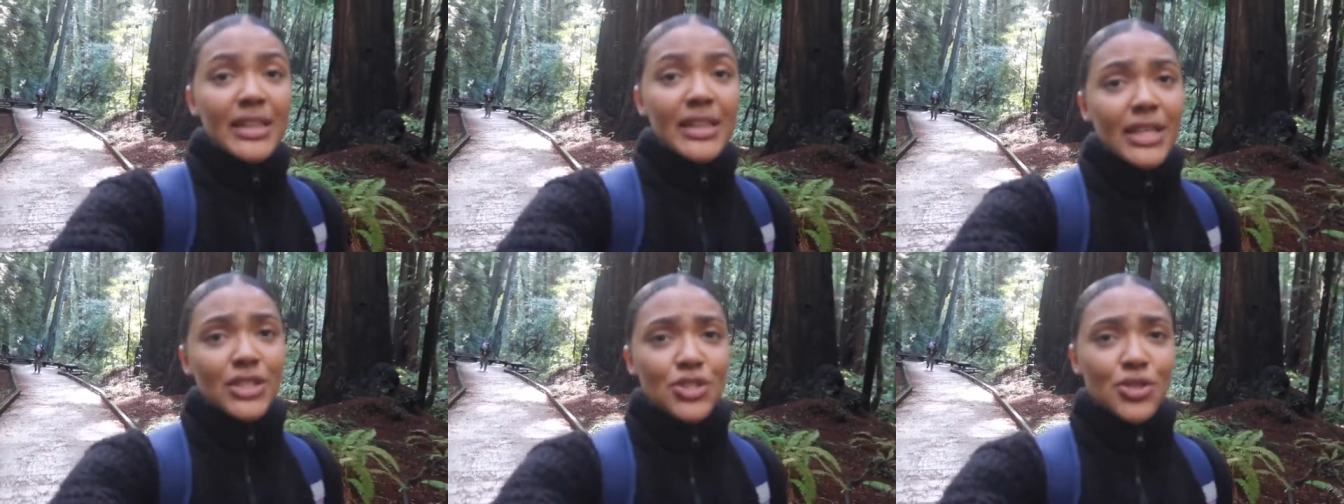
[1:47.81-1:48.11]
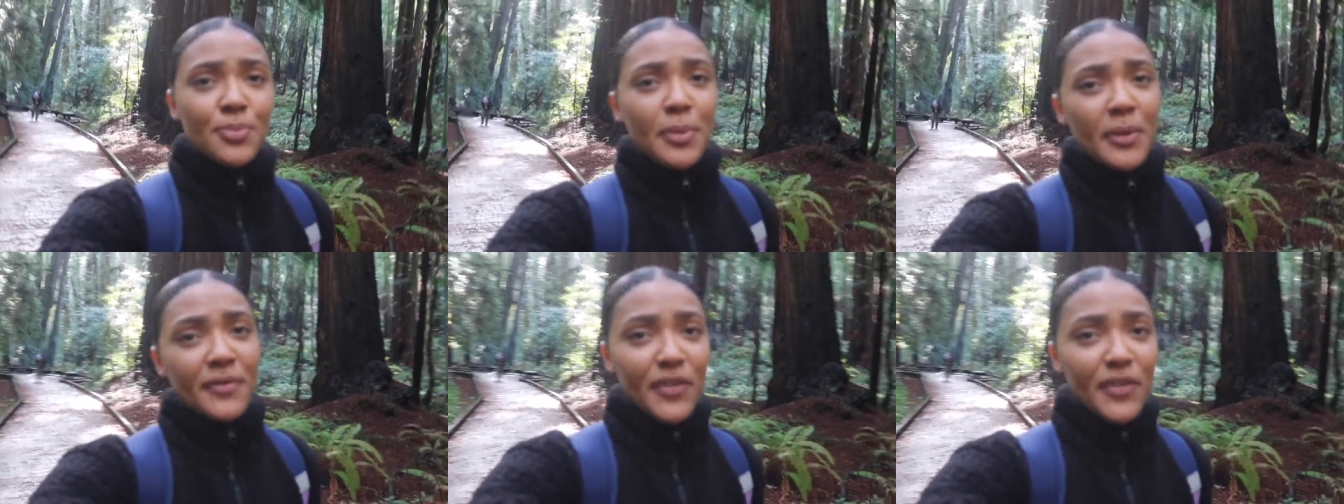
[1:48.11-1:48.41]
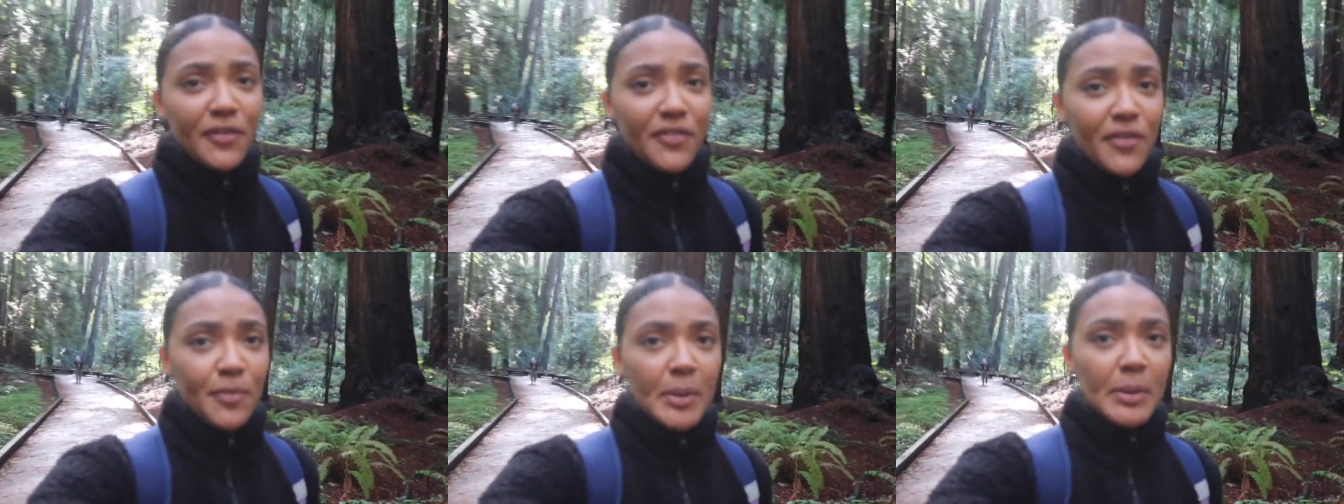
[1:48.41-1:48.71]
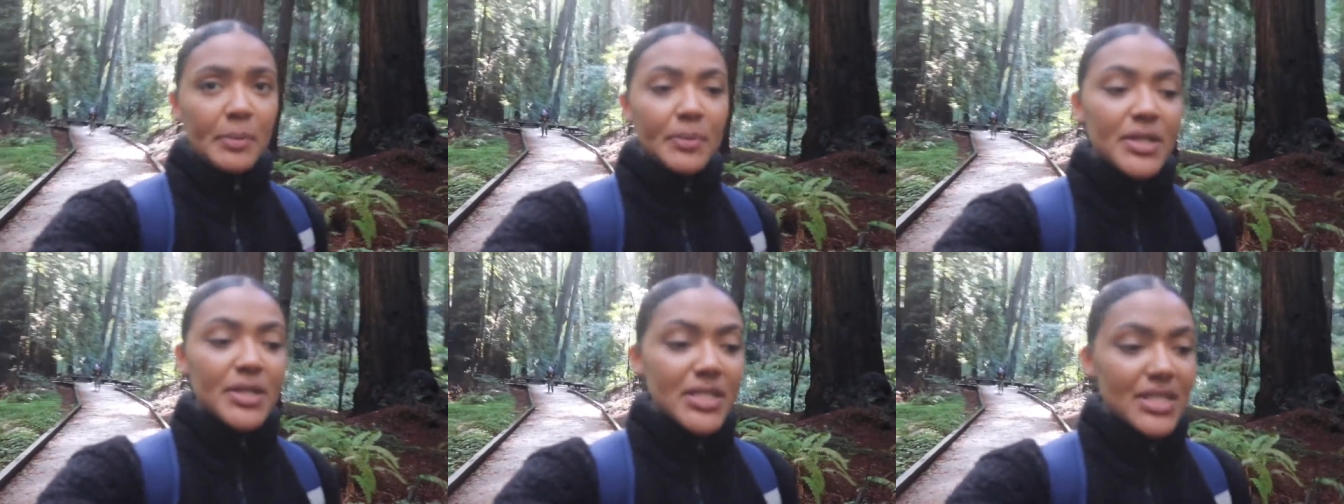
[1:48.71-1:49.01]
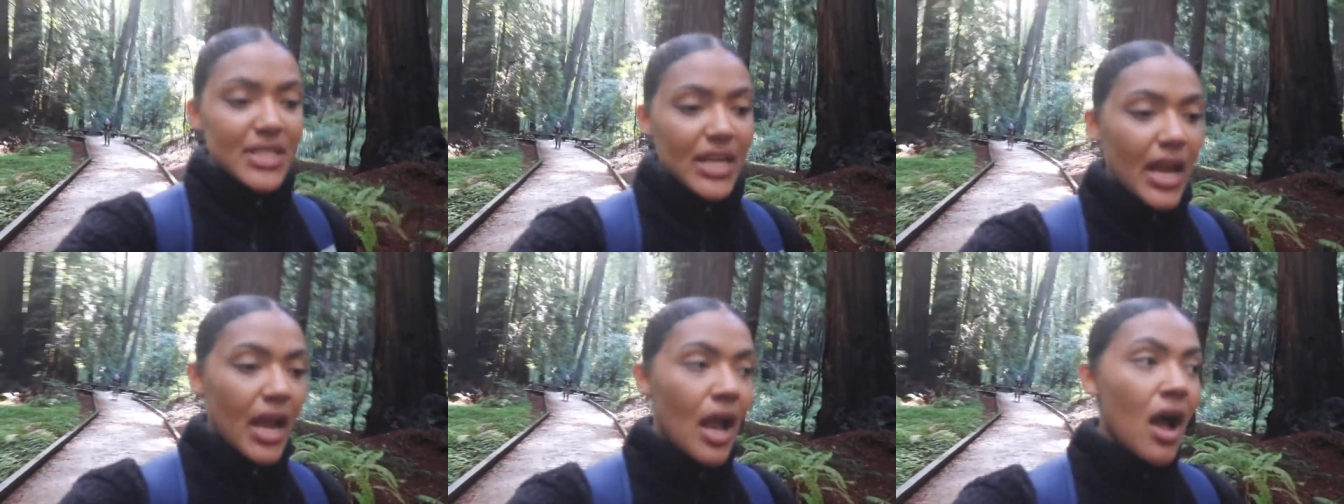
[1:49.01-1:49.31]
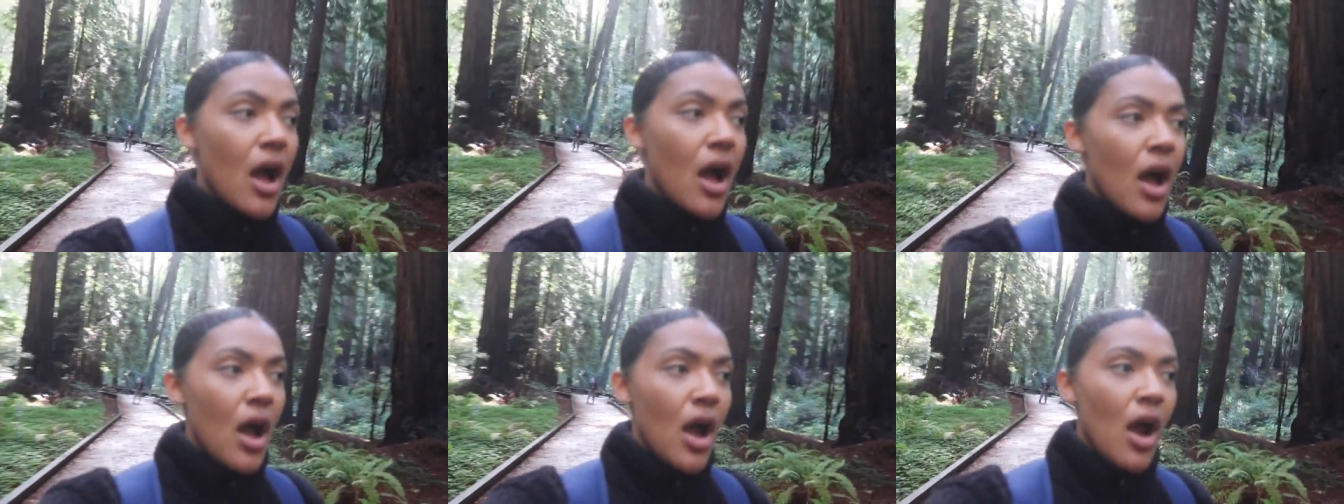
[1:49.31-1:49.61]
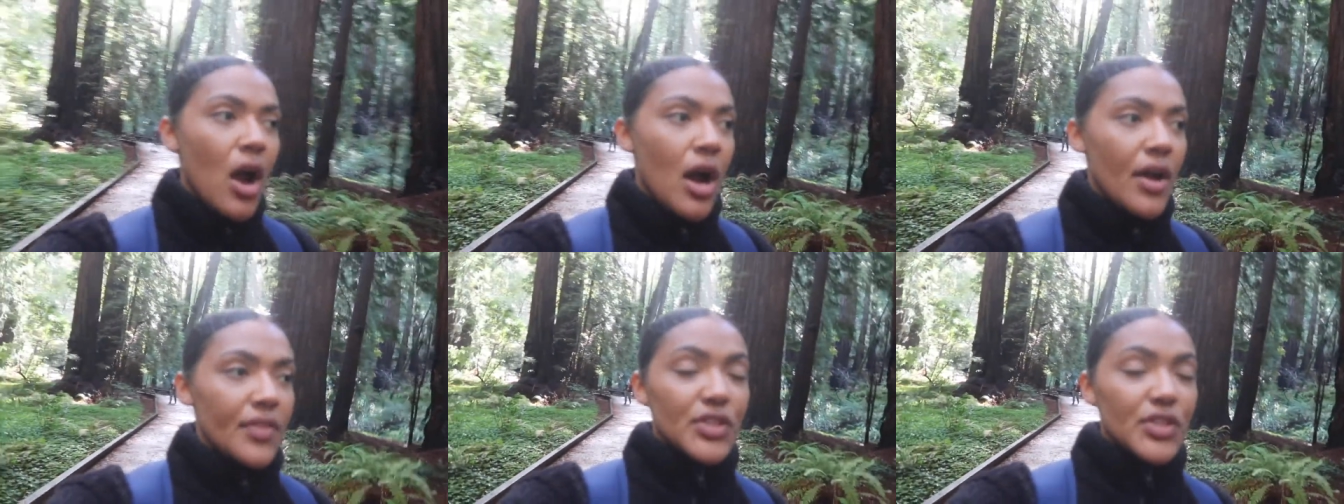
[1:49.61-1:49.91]
They do prefer for people to stay
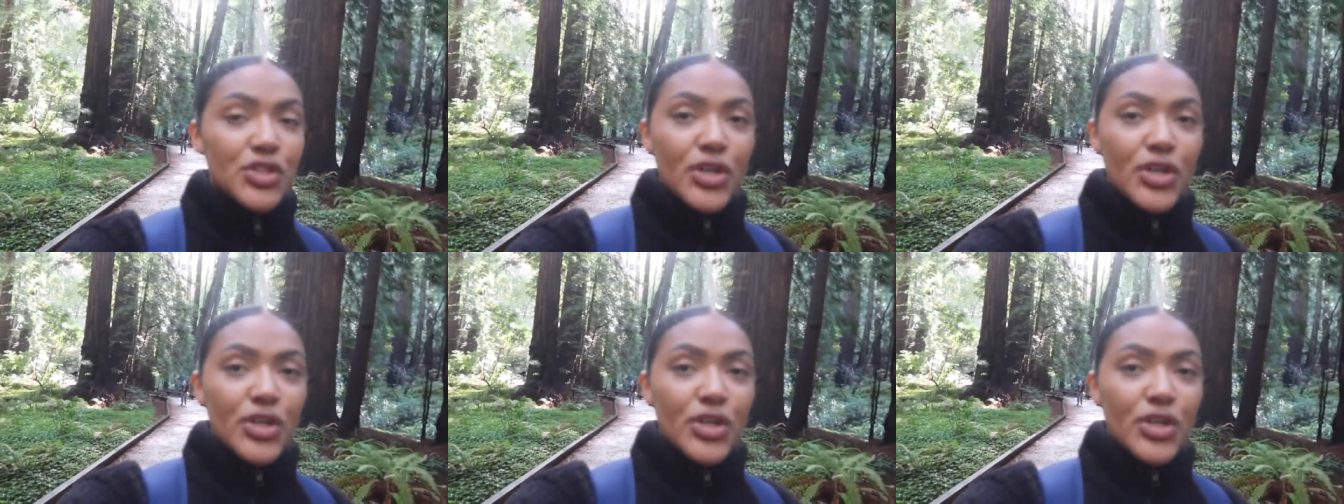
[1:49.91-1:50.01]
on the